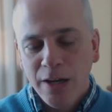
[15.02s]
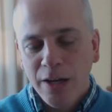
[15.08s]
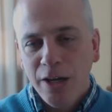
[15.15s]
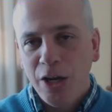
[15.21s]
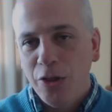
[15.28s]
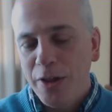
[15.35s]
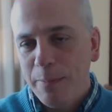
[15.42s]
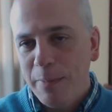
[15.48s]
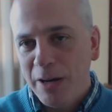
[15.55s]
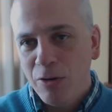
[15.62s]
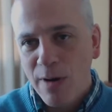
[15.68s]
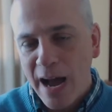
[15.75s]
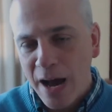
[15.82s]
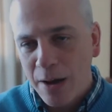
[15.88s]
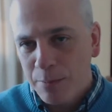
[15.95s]
you know, they've been
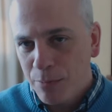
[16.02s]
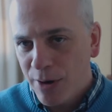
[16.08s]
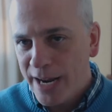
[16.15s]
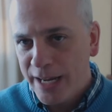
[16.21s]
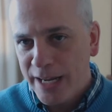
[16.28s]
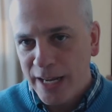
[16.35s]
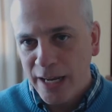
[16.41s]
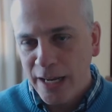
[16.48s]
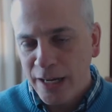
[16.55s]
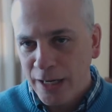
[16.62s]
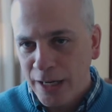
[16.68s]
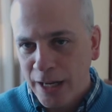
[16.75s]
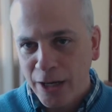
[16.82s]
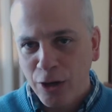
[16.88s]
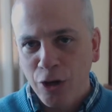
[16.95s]
groundbreaking
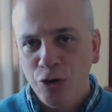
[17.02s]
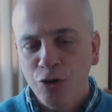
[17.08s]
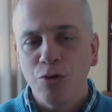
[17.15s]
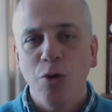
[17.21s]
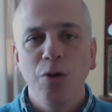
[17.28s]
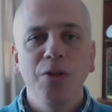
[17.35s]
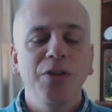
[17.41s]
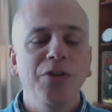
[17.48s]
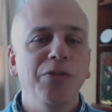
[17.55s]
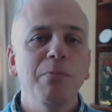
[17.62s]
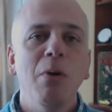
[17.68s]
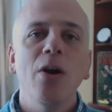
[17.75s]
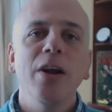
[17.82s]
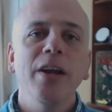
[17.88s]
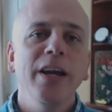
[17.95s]
and controlled this
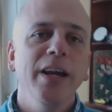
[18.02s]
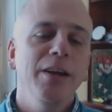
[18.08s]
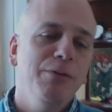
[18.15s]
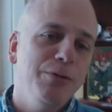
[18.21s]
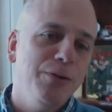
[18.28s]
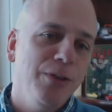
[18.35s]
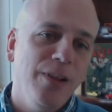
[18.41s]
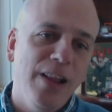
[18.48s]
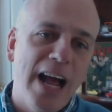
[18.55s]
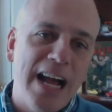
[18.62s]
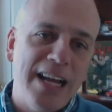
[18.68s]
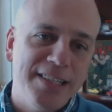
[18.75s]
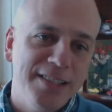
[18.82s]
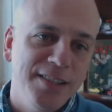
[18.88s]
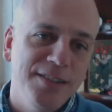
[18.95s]
market for the
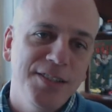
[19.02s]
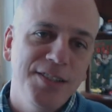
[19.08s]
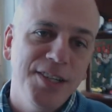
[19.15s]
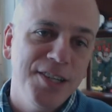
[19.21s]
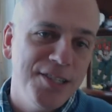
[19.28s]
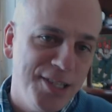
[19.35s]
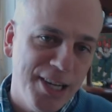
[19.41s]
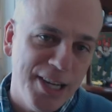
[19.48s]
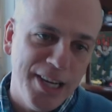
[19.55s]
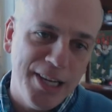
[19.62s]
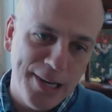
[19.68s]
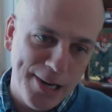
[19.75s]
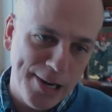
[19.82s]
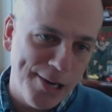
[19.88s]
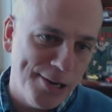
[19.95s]
last
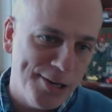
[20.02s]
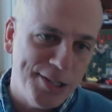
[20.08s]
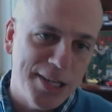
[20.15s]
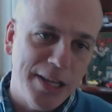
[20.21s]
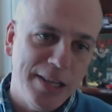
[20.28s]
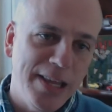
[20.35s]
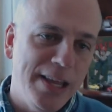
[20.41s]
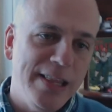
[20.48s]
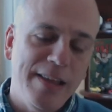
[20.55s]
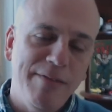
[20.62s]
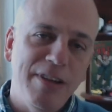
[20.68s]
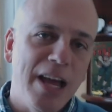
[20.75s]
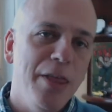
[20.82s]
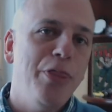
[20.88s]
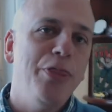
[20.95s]
16 years.
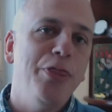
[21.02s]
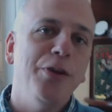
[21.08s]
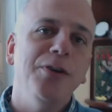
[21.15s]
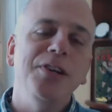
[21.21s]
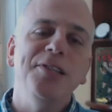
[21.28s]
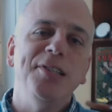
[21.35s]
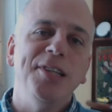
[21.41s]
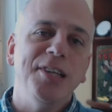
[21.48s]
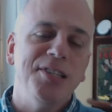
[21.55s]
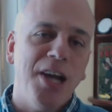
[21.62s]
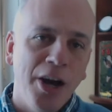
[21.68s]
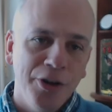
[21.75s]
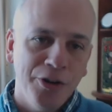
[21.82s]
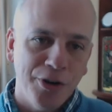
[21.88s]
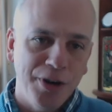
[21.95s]
They've got
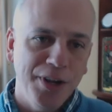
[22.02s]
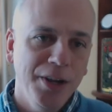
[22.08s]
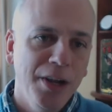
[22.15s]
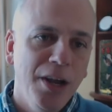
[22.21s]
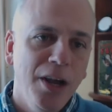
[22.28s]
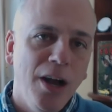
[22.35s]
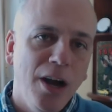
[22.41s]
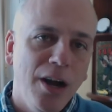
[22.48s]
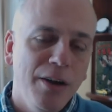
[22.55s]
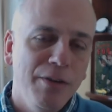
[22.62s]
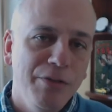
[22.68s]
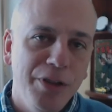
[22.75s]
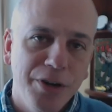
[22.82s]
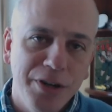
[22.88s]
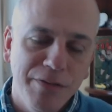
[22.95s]
3,600
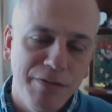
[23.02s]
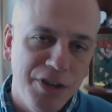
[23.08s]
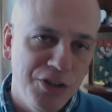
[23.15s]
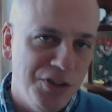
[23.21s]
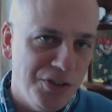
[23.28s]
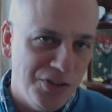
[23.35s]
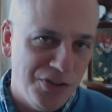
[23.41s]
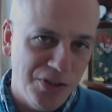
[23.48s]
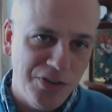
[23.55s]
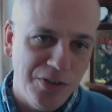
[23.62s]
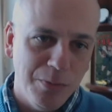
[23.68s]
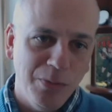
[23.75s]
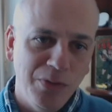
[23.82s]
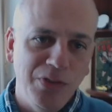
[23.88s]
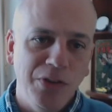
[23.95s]
of their Da Vinci
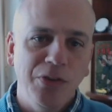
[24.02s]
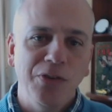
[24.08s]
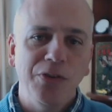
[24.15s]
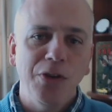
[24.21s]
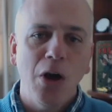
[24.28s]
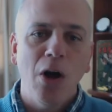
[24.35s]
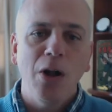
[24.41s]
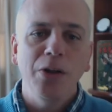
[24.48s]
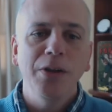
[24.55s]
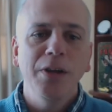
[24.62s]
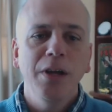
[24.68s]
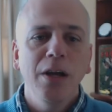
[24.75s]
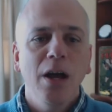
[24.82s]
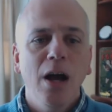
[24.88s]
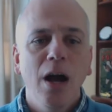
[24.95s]
systems
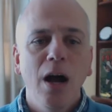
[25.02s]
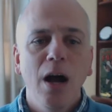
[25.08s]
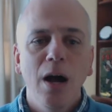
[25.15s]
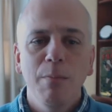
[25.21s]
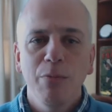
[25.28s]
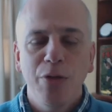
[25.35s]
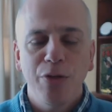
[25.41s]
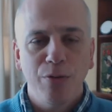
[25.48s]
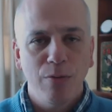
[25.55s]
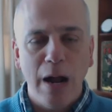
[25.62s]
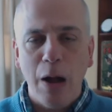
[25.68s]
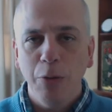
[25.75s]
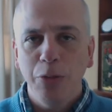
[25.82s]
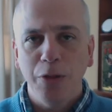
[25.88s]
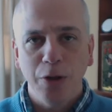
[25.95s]
installed
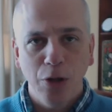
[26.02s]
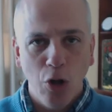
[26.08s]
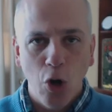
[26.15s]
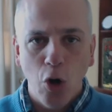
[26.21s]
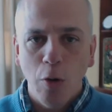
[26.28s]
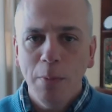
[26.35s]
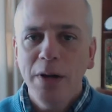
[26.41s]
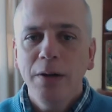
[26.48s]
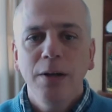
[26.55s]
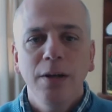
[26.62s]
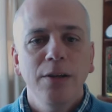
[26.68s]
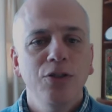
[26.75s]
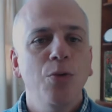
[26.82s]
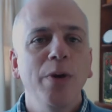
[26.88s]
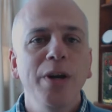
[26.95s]
throughout the globe,
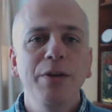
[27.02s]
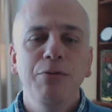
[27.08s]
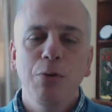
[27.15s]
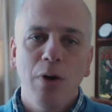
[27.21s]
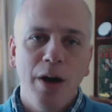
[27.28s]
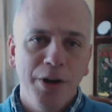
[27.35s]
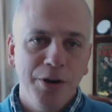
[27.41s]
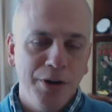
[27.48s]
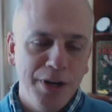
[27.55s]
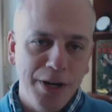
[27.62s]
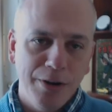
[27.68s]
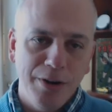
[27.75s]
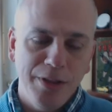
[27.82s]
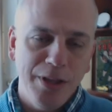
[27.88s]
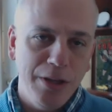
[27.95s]
2,400
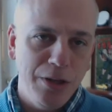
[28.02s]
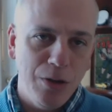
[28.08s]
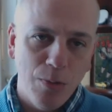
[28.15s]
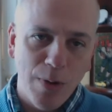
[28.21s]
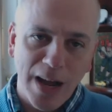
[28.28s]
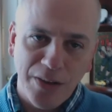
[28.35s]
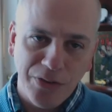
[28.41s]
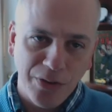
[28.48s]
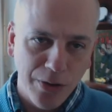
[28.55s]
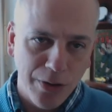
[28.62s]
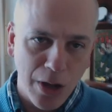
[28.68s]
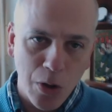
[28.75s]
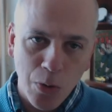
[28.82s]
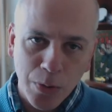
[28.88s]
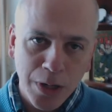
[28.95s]
here in the U.S.
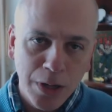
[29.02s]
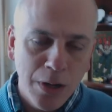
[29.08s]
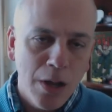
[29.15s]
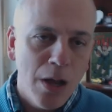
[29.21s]
alone.